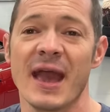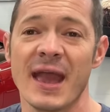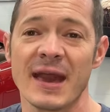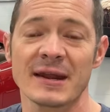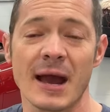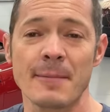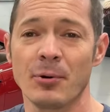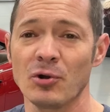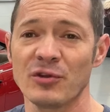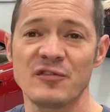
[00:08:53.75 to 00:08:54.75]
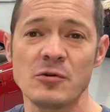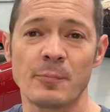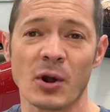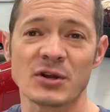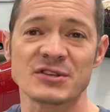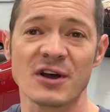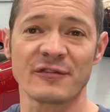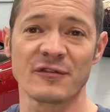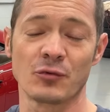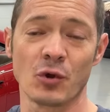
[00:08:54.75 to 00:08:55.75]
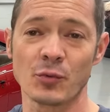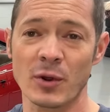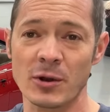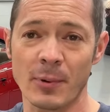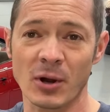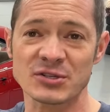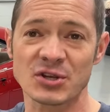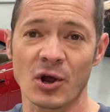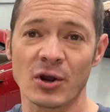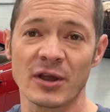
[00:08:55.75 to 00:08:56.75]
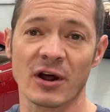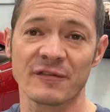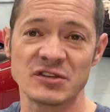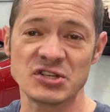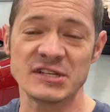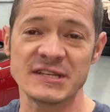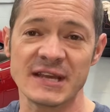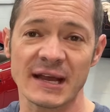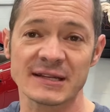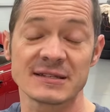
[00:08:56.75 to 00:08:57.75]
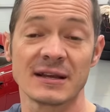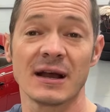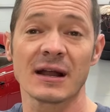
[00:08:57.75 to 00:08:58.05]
and I pulled a few parts off of the Roadrunner parts car and off the GTX.